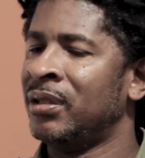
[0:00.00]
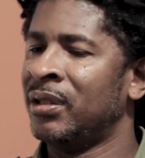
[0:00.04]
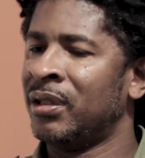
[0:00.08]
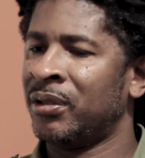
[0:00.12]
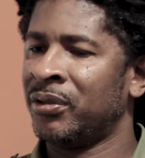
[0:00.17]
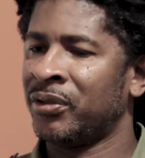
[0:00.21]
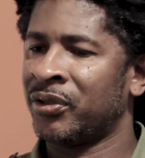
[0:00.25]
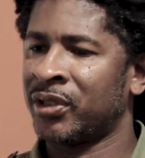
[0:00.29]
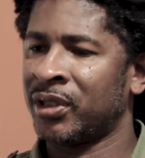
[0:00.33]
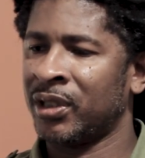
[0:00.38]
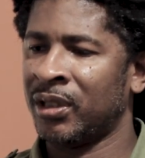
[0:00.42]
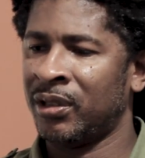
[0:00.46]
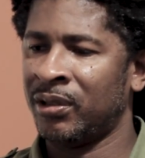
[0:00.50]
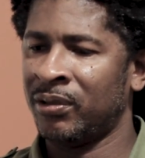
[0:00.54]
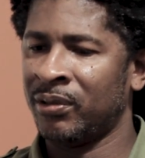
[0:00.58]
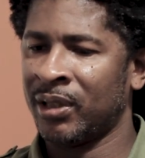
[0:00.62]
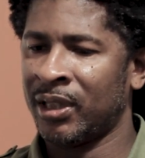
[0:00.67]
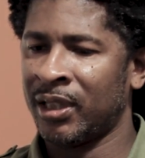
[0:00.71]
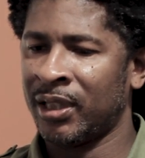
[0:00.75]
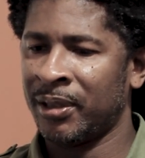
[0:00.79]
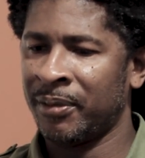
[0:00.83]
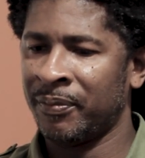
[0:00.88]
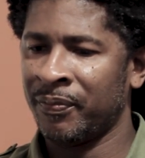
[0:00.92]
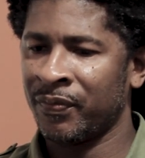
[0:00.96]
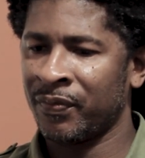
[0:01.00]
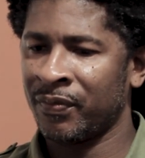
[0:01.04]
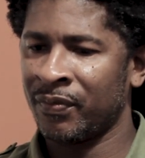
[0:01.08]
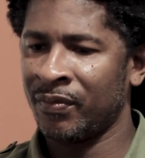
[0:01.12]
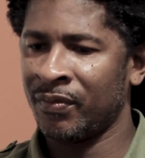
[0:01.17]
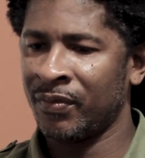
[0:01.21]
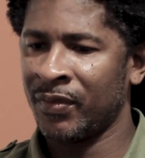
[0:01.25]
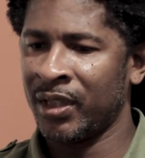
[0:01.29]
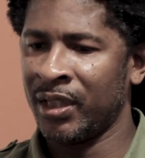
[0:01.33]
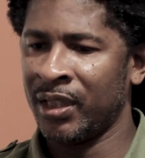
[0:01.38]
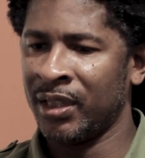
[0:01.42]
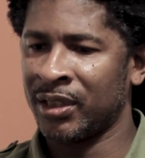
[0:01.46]
You know, so
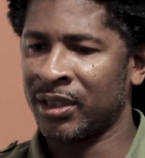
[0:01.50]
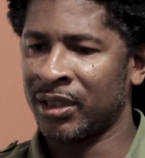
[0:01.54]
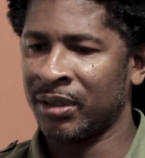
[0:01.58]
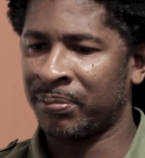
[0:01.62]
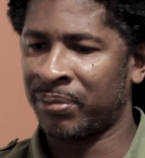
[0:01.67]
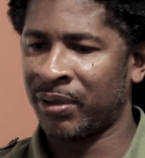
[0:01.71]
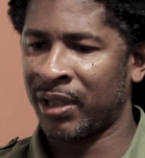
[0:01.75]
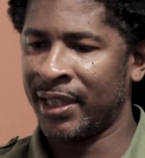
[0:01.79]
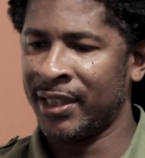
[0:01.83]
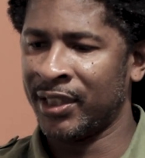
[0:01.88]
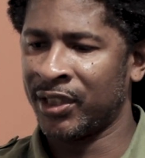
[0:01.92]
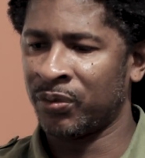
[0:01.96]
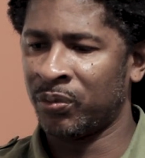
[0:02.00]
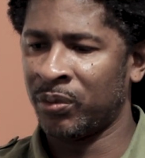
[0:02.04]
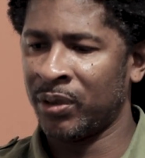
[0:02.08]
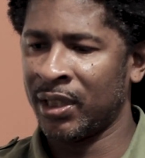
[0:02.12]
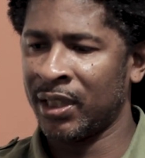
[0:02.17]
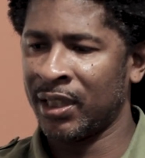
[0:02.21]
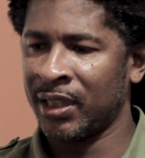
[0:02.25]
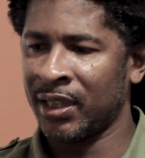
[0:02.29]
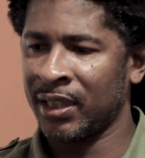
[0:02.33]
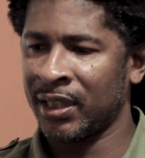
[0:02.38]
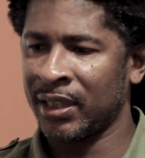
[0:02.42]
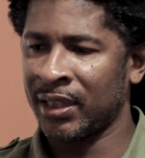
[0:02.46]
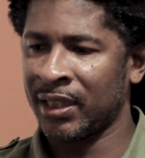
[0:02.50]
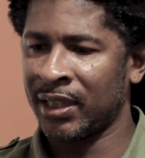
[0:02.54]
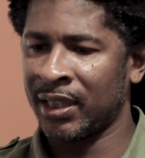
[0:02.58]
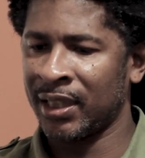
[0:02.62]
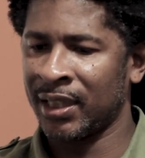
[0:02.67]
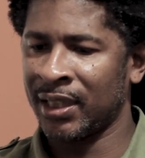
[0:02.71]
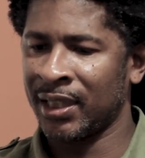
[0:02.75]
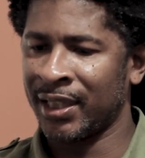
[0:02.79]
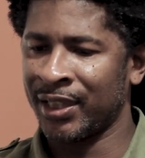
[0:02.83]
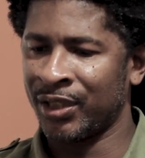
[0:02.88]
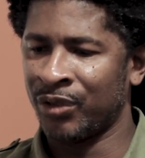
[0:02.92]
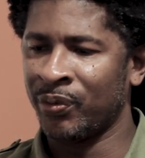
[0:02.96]
it's a place where
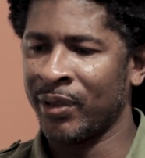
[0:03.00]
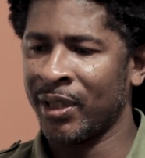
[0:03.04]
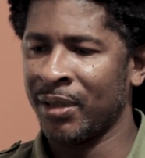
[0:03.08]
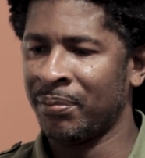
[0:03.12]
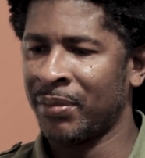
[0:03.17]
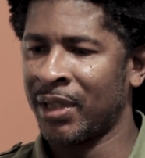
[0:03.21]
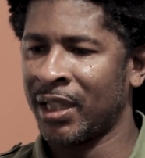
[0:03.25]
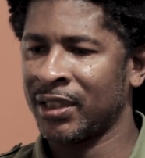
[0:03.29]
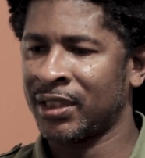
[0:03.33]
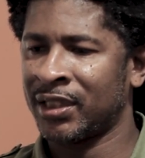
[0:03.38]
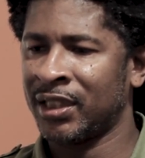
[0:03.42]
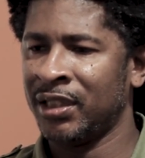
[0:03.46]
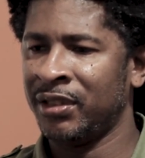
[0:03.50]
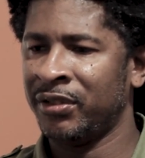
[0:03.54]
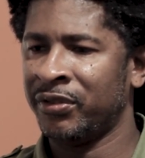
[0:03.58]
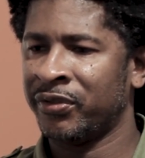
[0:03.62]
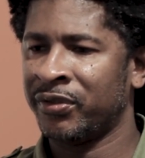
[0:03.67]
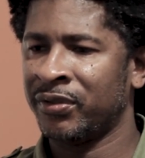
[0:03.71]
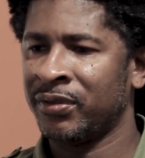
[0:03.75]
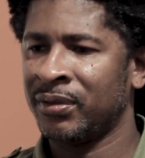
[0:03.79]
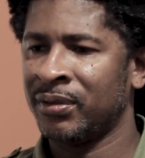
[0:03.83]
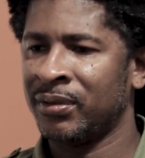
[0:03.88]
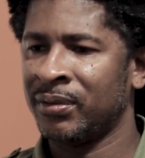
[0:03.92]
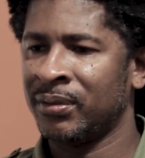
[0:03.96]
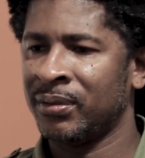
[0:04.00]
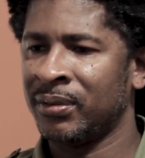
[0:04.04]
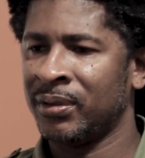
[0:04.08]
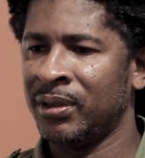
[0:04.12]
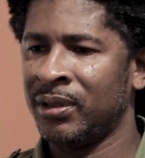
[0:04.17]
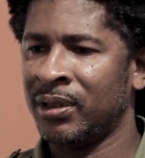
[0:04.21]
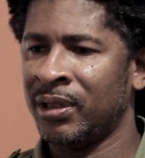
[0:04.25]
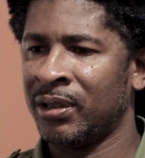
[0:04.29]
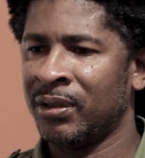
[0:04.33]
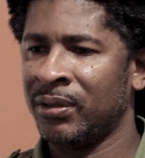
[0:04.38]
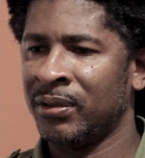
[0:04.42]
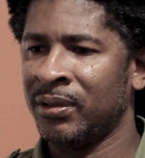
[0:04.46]
I grit my teeth.
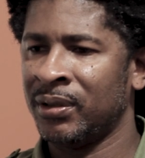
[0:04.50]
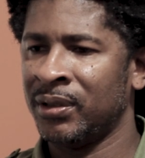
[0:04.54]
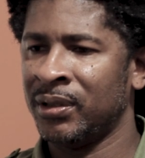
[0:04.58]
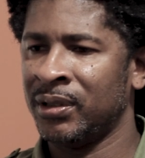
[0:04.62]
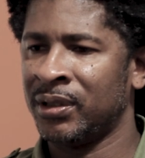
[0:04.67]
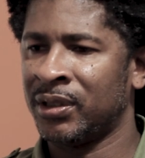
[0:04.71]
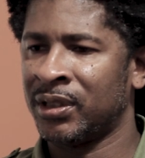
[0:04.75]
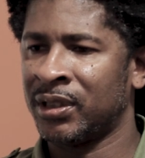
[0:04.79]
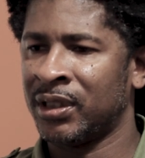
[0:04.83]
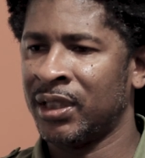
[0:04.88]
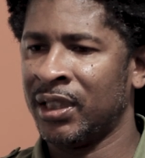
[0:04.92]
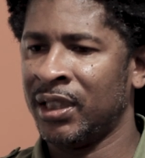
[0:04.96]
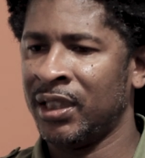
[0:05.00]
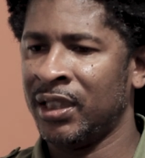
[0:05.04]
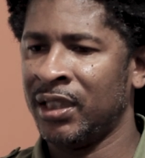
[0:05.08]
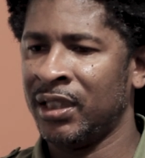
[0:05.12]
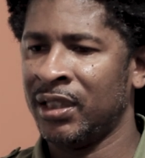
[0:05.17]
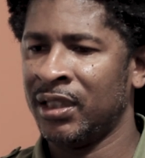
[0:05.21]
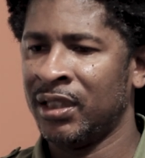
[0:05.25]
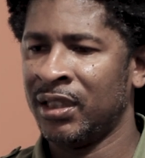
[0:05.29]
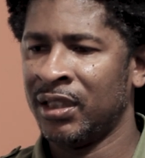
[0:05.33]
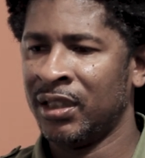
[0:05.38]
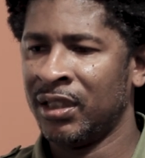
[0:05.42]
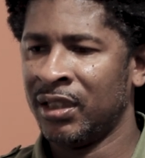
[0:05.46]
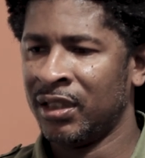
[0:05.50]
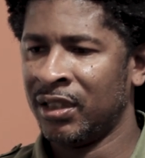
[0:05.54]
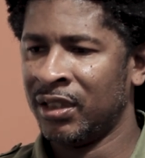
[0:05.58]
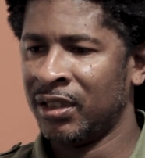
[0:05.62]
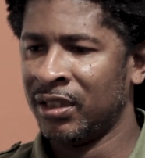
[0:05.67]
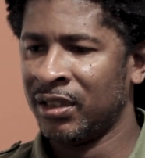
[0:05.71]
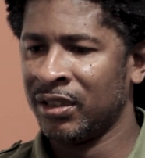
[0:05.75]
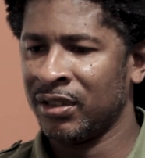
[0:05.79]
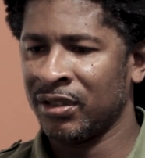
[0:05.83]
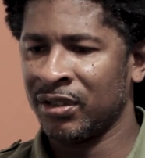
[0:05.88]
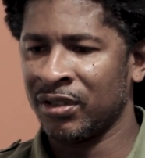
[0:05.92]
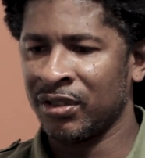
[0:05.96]
You know, it's the
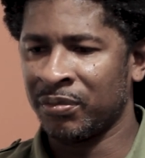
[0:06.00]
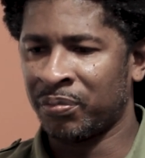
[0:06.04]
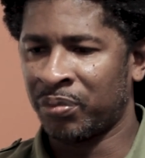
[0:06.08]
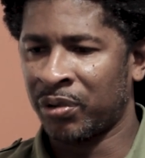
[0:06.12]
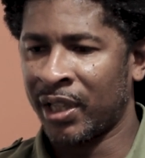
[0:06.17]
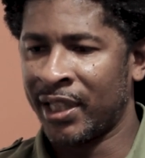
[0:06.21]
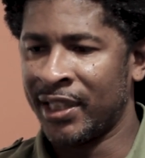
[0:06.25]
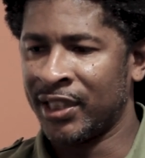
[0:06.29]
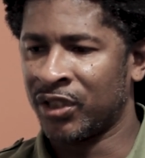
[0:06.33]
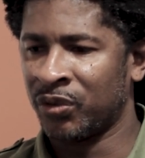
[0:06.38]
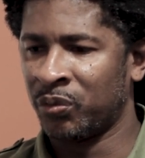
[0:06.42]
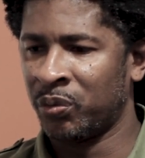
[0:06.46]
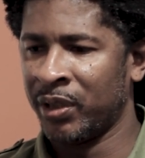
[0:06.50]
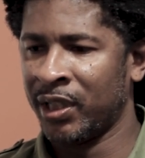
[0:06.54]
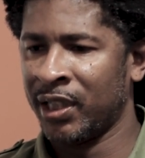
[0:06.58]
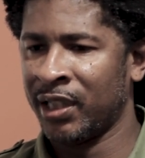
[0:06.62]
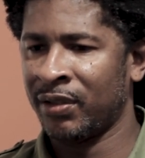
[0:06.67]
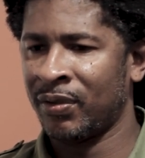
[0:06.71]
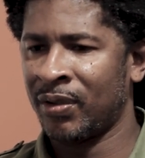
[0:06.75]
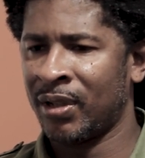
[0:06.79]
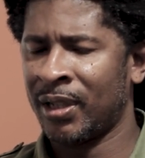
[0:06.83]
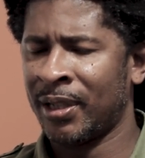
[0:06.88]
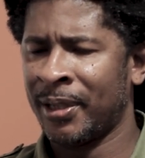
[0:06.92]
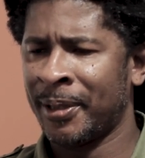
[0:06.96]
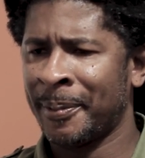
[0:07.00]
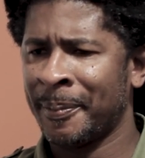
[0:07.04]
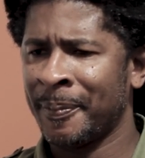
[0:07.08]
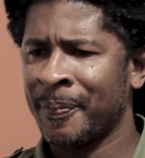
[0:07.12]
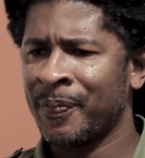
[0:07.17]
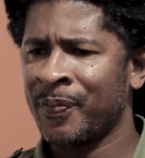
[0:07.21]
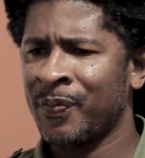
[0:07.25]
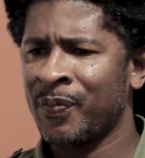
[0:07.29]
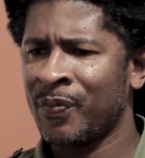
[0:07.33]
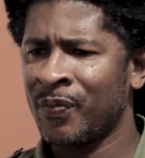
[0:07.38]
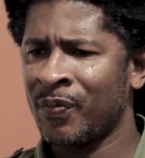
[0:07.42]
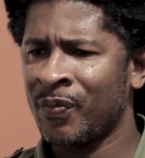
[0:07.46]
place where,
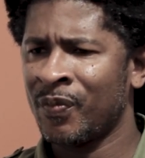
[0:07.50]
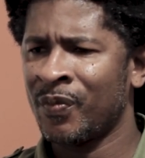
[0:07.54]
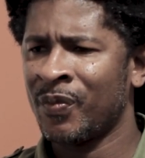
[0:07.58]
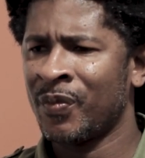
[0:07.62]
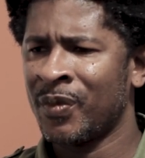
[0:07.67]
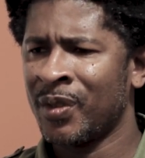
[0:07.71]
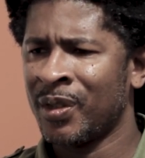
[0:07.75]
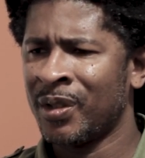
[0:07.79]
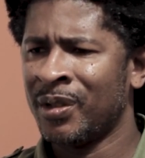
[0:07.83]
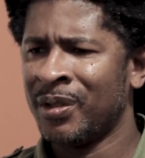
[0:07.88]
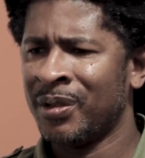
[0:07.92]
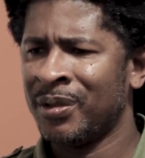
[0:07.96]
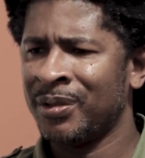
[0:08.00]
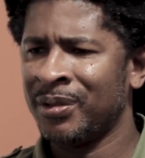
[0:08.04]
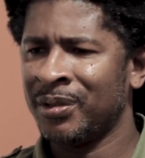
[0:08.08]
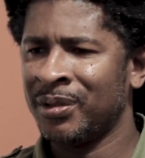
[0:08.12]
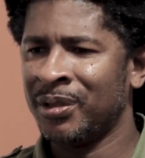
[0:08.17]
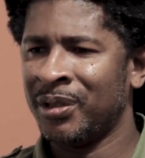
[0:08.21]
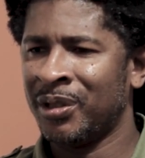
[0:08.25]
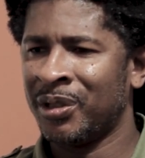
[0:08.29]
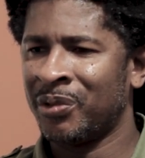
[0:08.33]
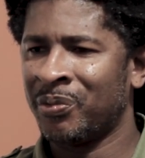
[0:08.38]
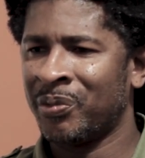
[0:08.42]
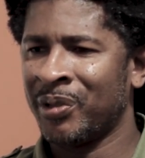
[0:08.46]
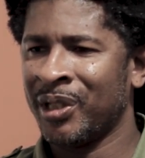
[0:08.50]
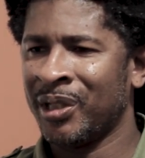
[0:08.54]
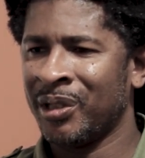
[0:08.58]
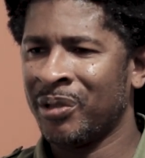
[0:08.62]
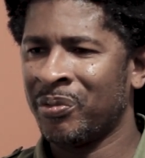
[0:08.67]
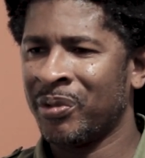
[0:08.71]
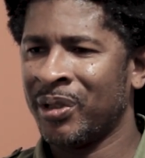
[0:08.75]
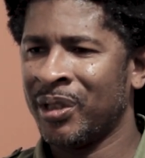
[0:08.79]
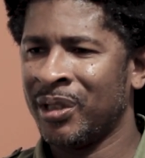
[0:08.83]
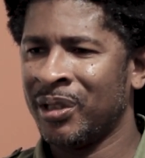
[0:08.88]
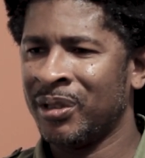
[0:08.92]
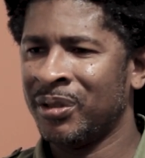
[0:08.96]

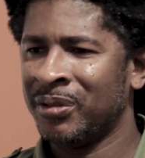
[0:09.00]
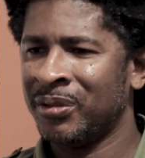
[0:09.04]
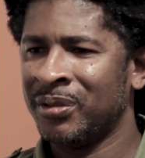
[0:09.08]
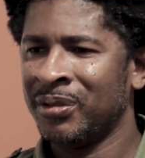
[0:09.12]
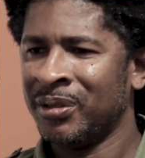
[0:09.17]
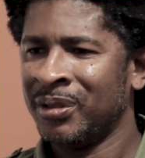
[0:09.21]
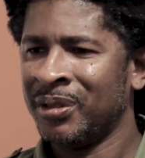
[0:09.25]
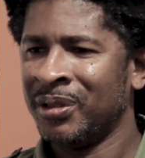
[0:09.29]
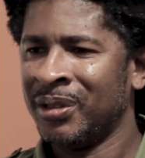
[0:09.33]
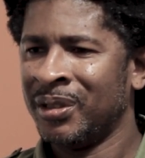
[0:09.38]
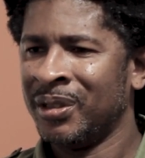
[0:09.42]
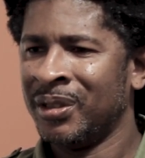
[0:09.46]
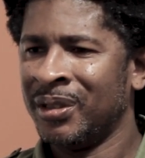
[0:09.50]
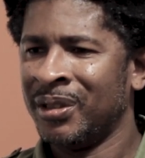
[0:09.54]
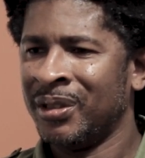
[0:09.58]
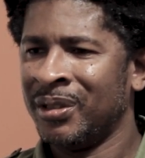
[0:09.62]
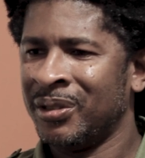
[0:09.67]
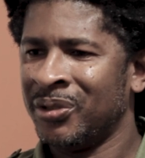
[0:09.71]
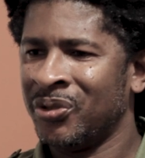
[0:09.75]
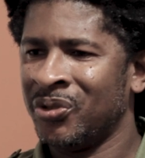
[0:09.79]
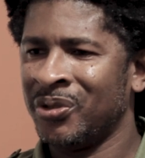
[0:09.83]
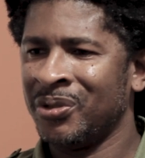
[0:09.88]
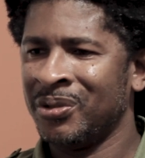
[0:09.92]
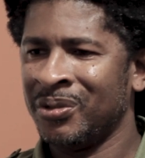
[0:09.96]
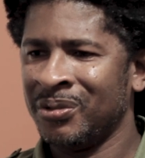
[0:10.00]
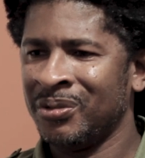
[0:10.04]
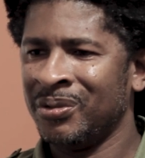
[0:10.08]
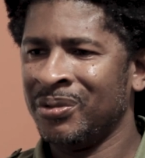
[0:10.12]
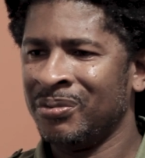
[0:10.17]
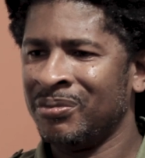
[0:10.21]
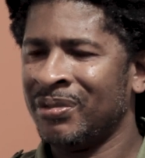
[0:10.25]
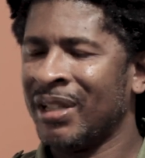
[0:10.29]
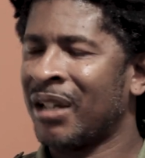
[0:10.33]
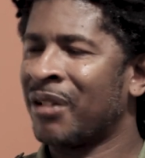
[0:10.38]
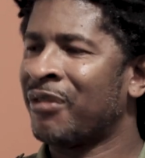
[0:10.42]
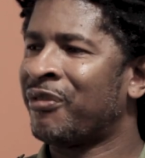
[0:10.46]
where
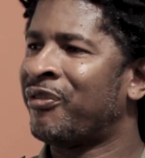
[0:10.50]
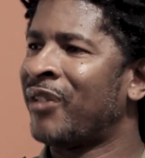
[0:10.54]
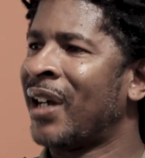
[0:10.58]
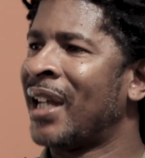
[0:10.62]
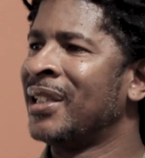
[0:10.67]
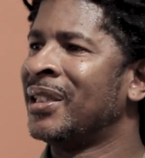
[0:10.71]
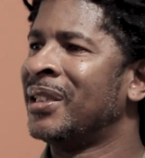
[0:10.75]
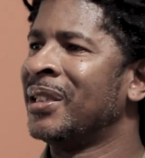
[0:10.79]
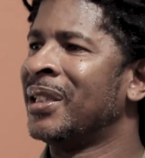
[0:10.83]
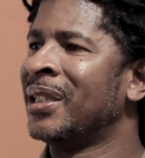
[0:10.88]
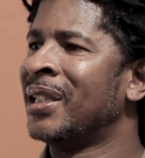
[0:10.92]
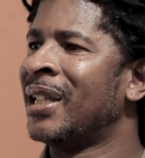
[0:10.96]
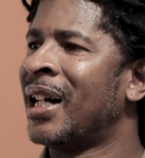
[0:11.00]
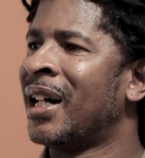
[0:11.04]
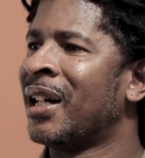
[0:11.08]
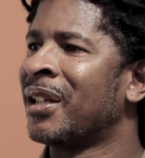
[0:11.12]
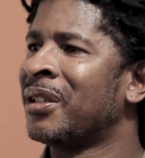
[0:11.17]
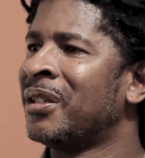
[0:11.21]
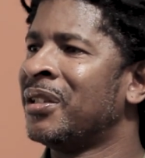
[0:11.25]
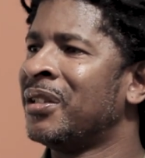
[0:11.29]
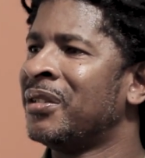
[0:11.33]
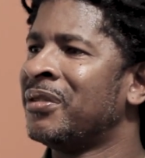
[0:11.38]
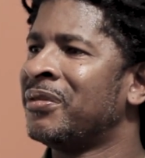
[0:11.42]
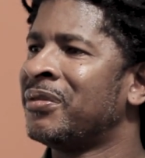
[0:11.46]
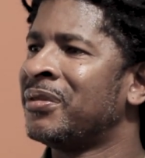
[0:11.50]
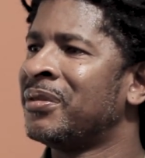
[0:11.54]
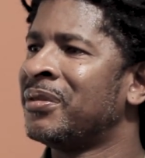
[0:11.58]
you got to fight to get out of.